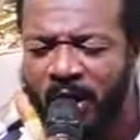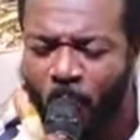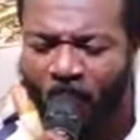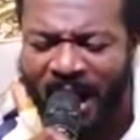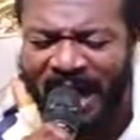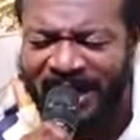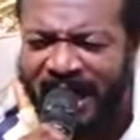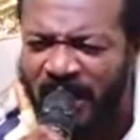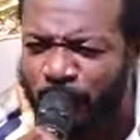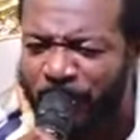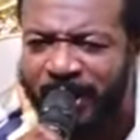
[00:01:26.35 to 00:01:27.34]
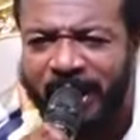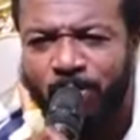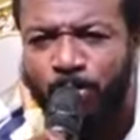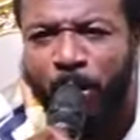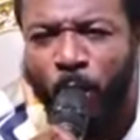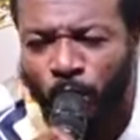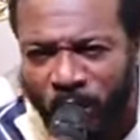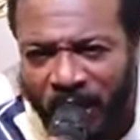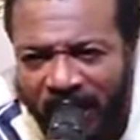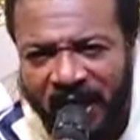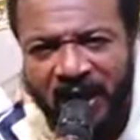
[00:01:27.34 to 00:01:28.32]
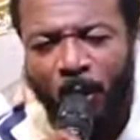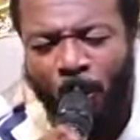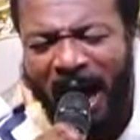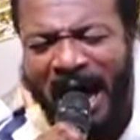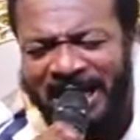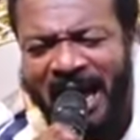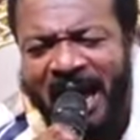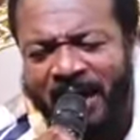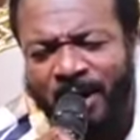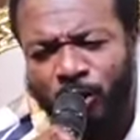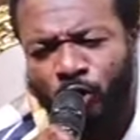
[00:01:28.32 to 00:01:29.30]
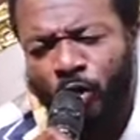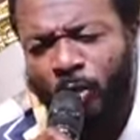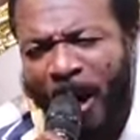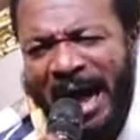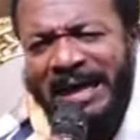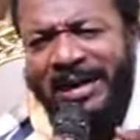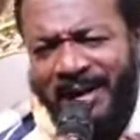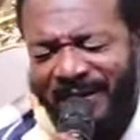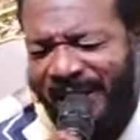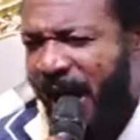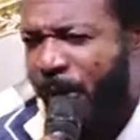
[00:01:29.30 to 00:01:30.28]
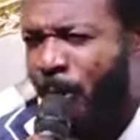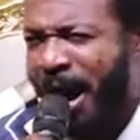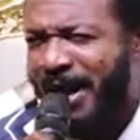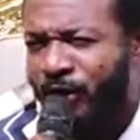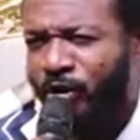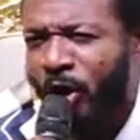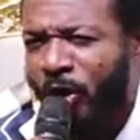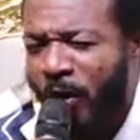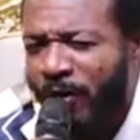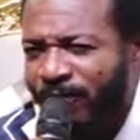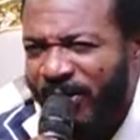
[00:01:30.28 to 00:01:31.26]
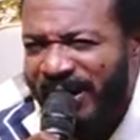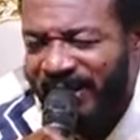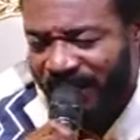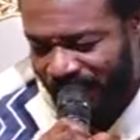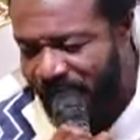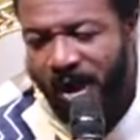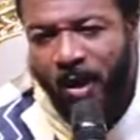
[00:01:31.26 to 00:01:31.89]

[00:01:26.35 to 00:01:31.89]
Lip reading: Why are they speaking boldly? Why is their word so convincing?